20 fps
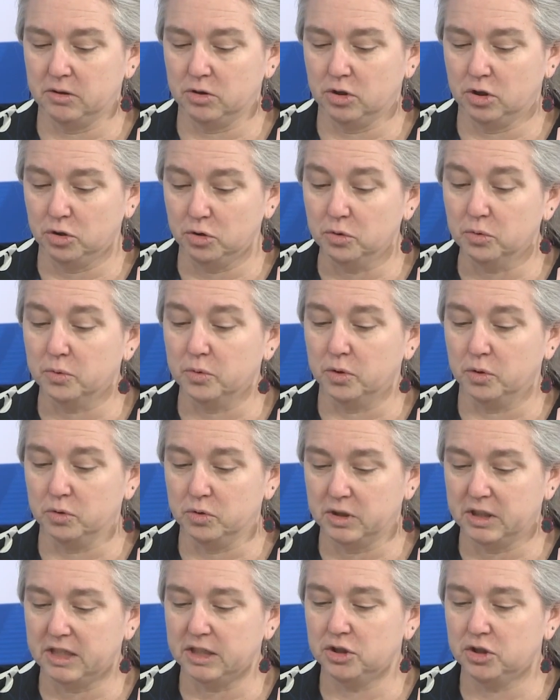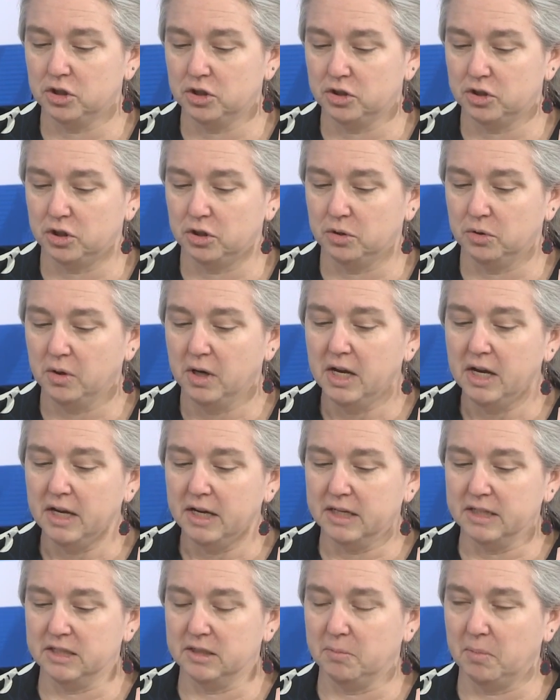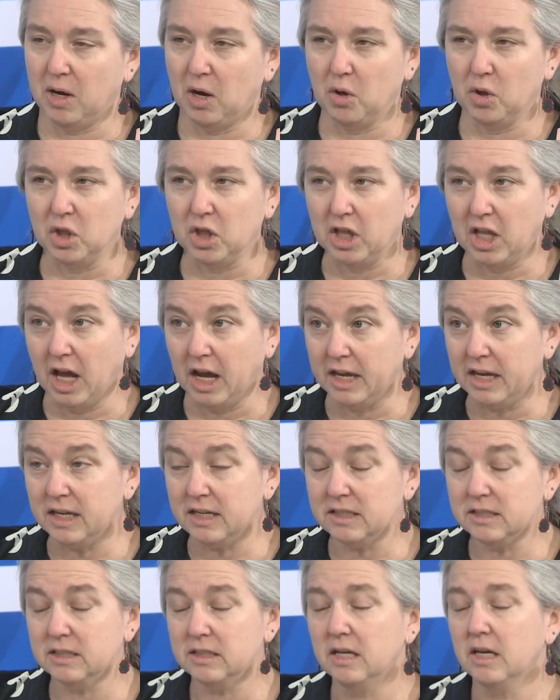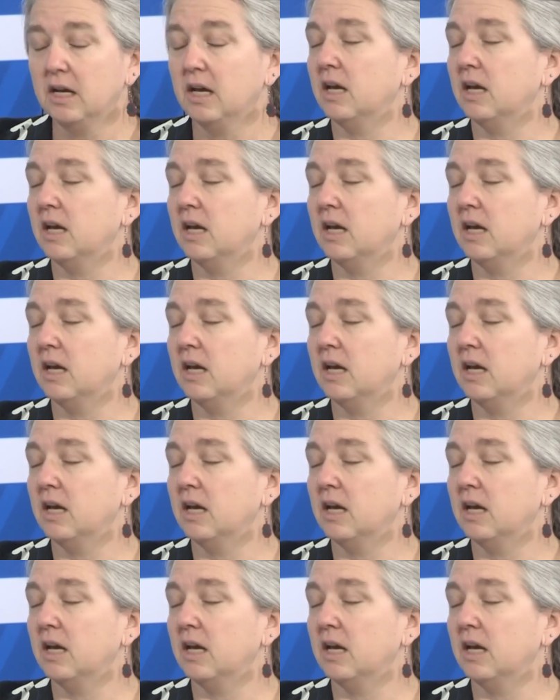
guru teaches you is about light